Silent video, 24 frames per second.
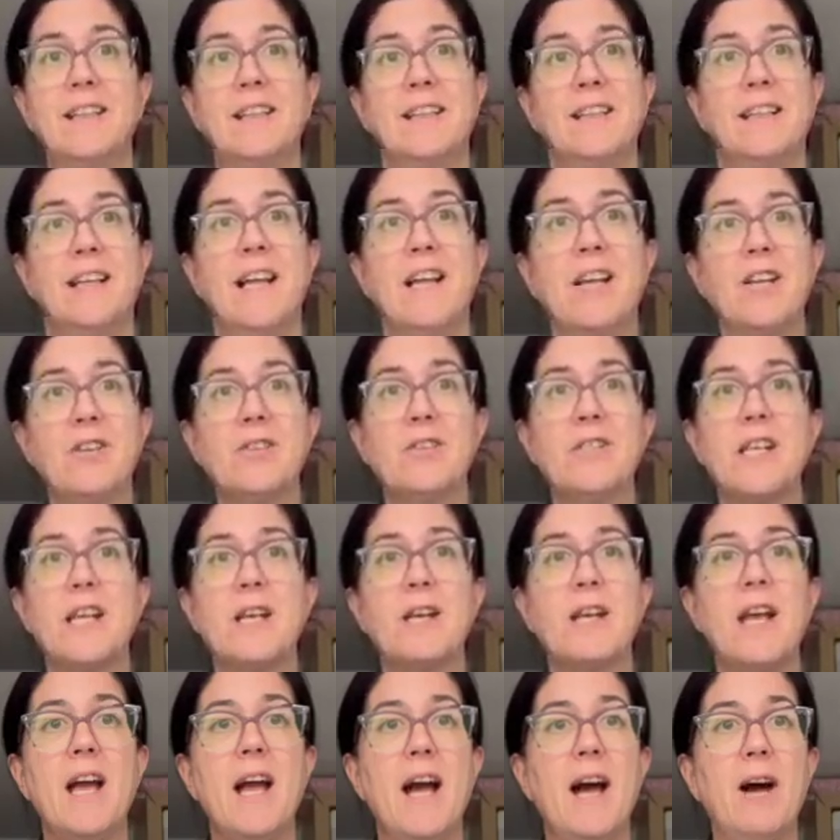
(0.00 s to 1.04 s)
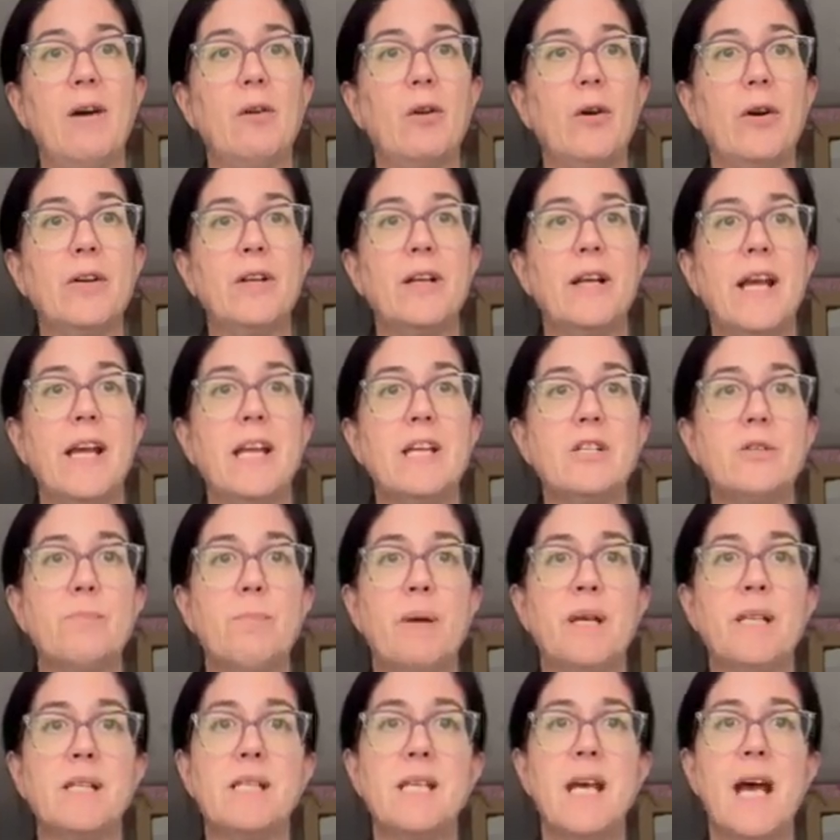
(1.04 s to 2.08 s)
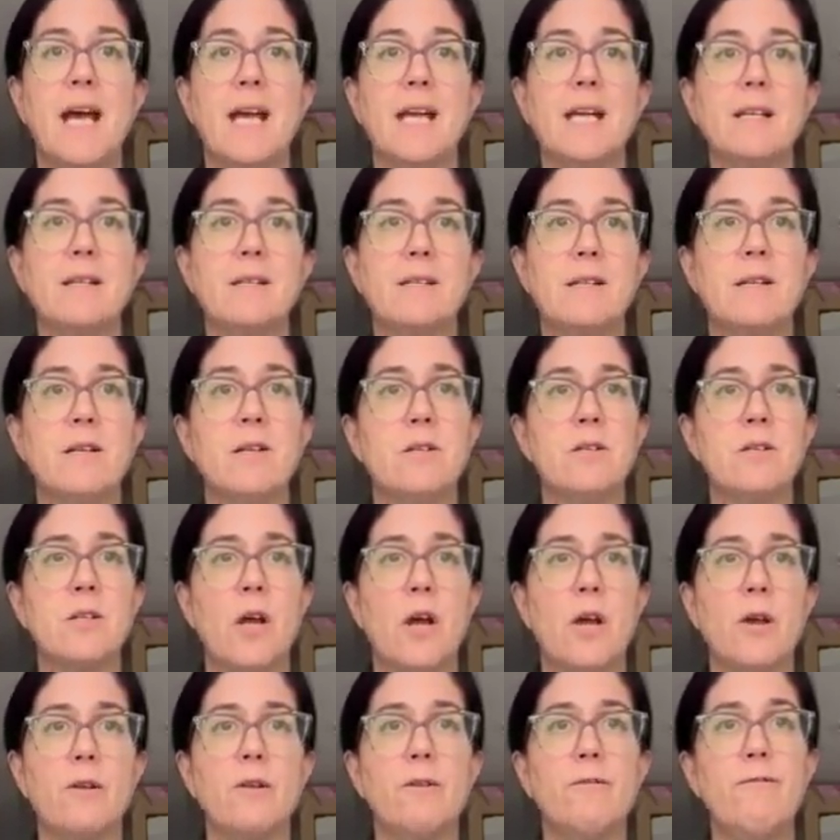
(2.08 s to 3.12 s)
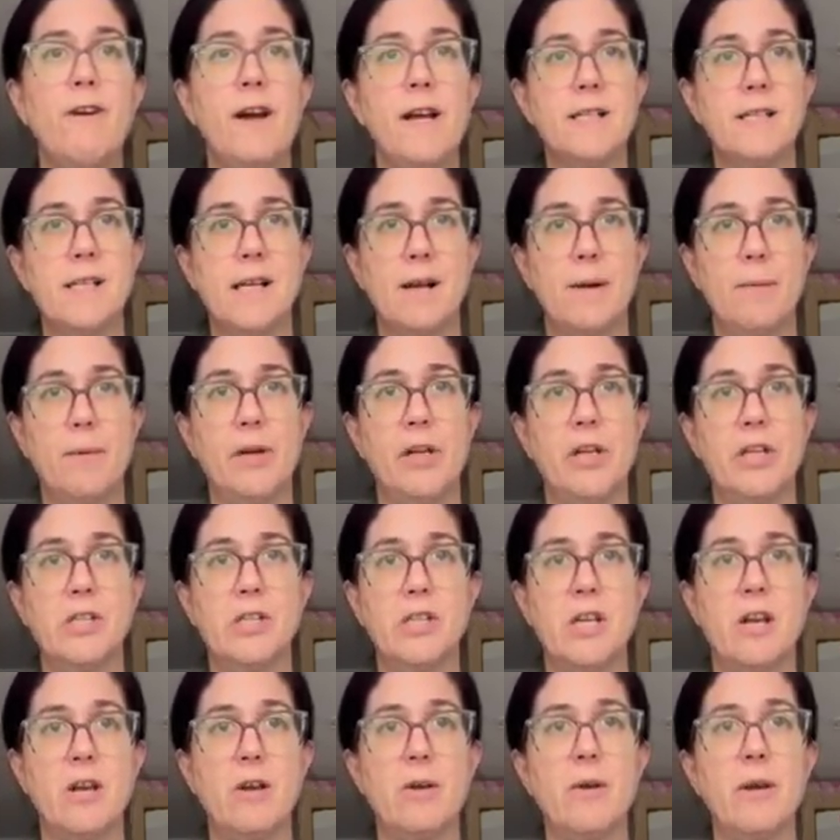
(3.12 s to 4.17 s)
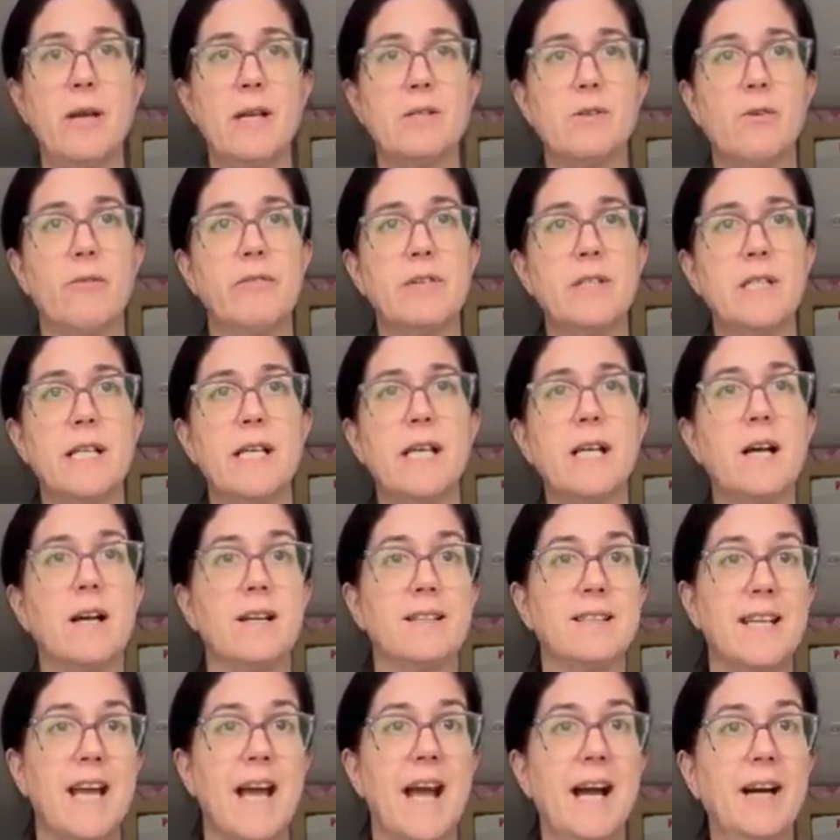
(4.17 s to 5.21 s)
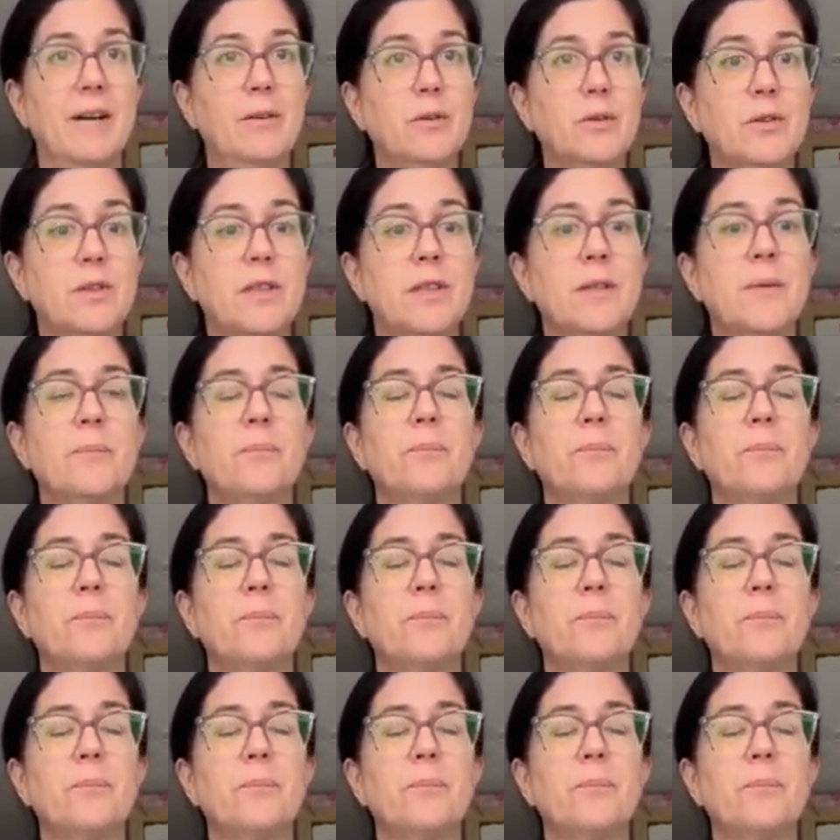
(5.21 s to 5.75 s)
let you see how long each bit takes. So the first thing I'm going to do is obviously cut it out.